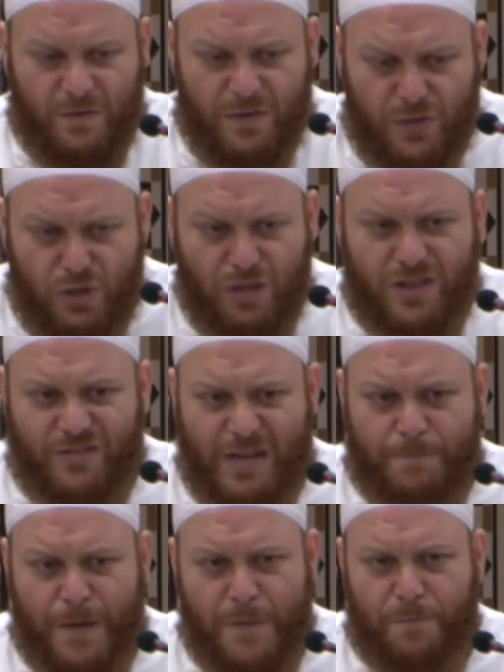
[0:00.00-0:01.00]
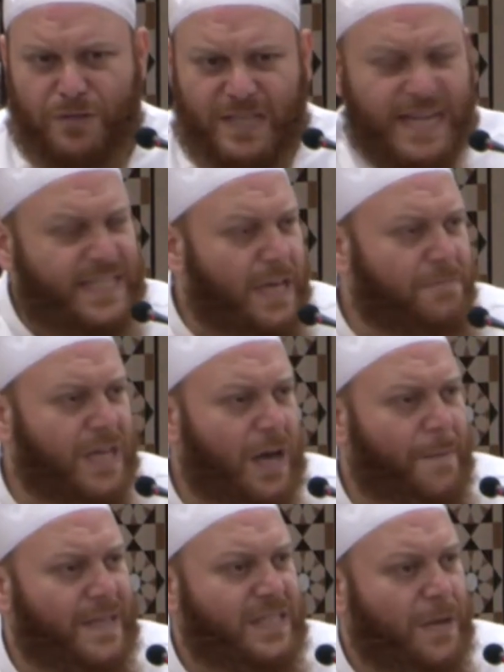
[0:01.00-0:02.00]
2-3 people say something
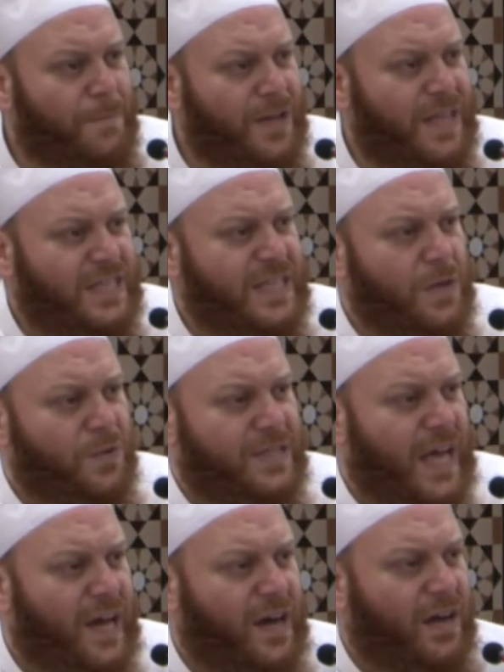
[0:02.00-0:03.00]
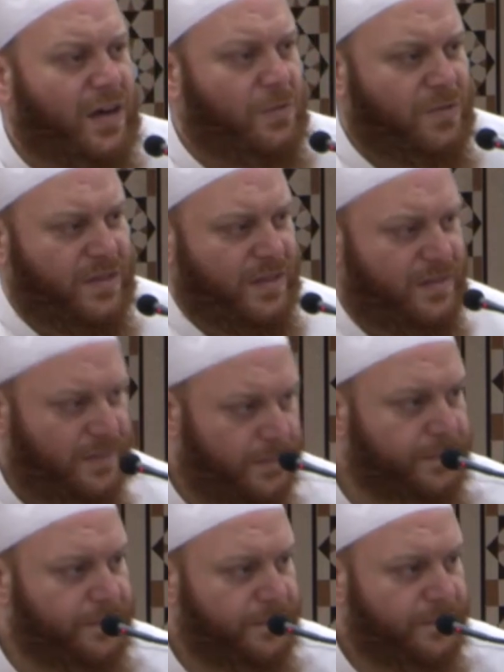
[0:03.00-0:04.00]
about someone, that's it, we'll tag along with it.
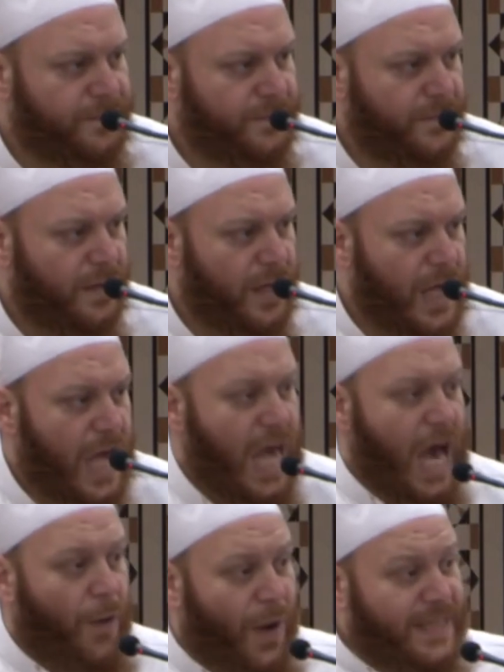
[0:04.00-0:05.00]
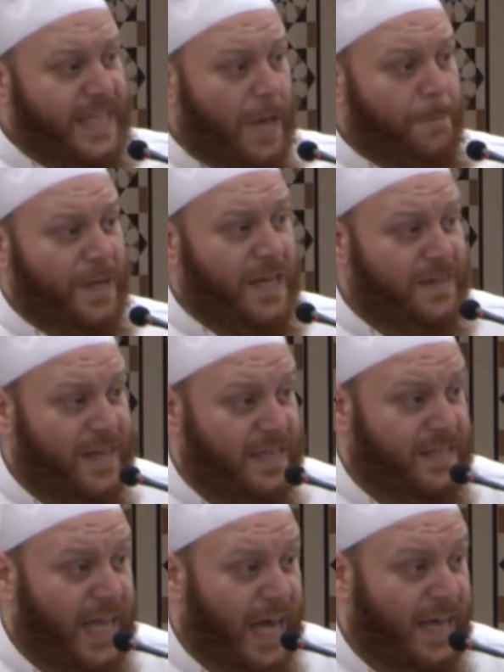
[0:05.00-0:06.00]
And what's happening
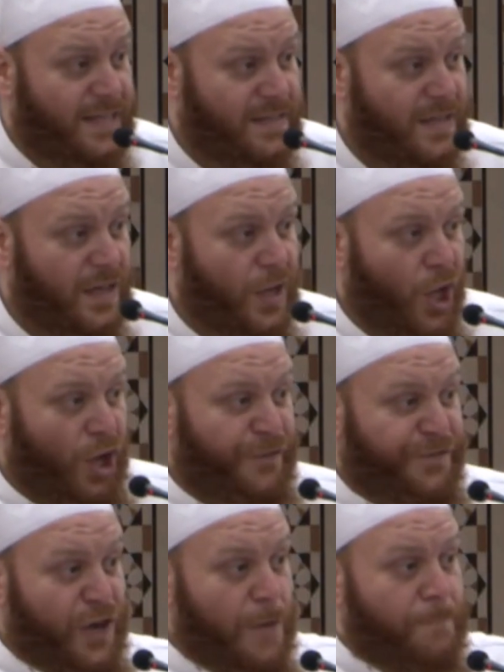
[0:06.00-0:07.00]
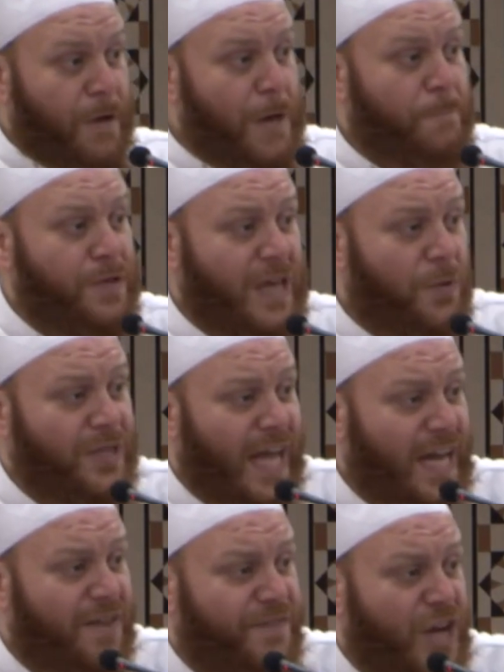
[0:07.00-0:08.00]
these days? Few people that we
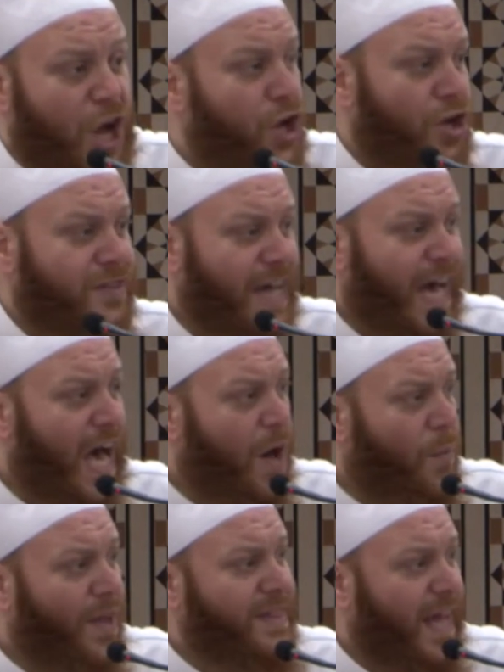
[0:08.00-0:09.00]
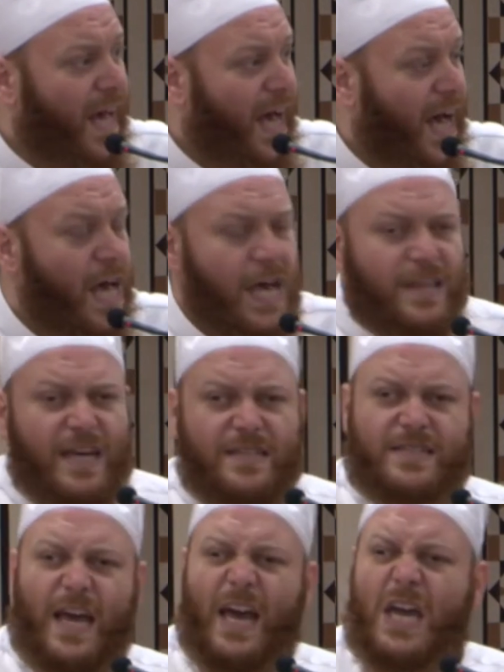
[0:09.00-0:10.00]
don't even know who they are, what they are. They
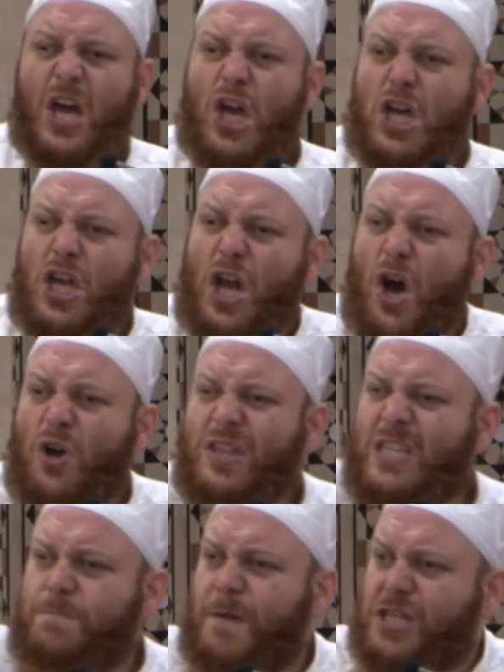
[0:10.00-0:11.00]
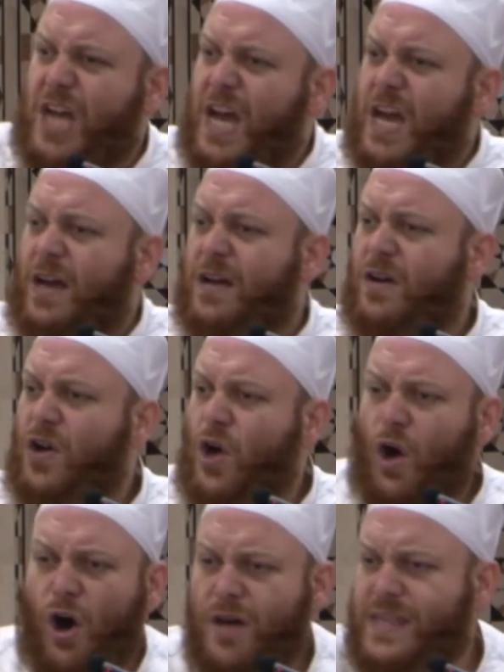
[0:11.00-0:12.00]
say, you know, all these mashaykh,
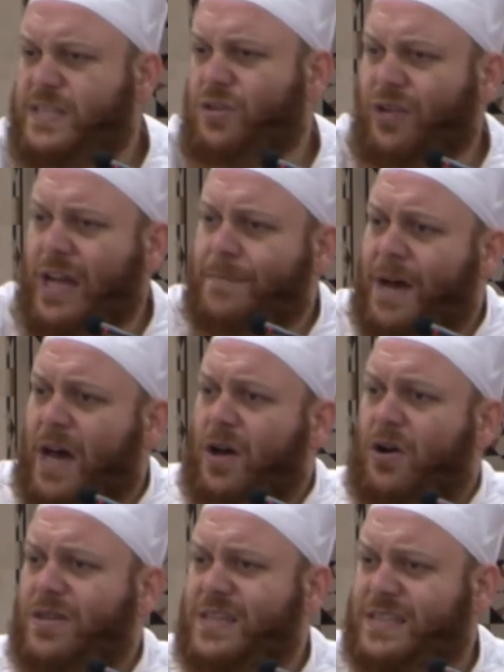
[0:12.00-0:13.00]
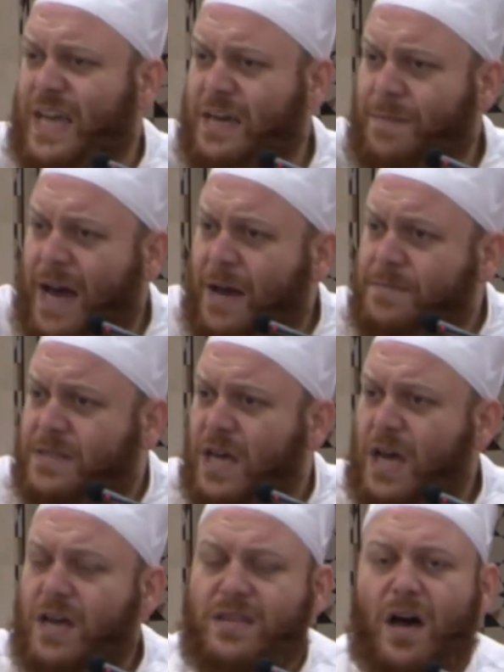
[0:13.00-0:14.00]
all these ulama, all these imams,
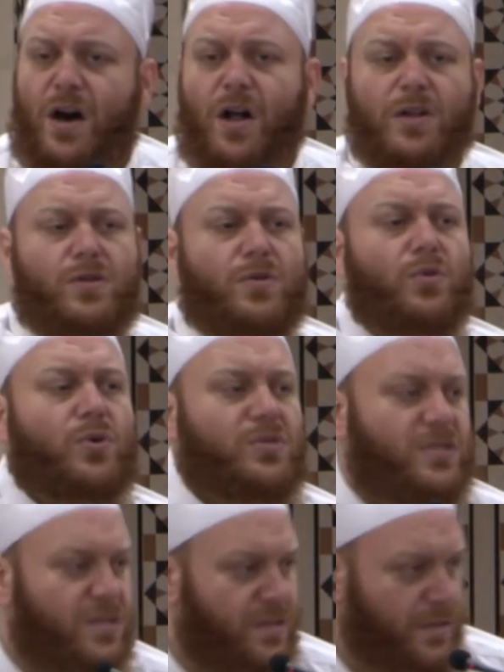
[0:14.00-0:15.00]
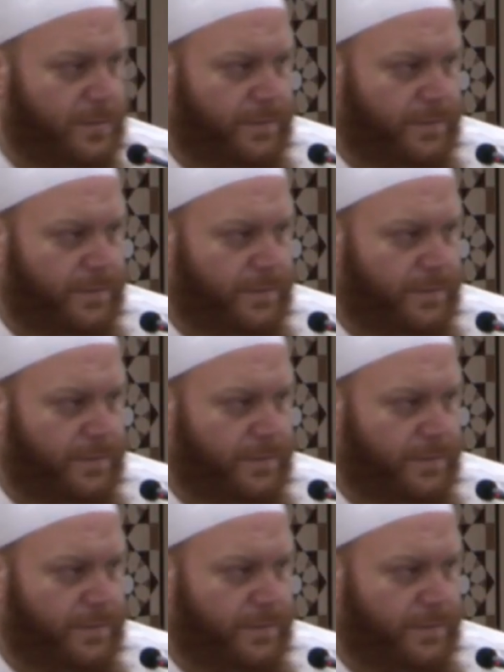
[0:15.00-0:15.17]
they're all crooks.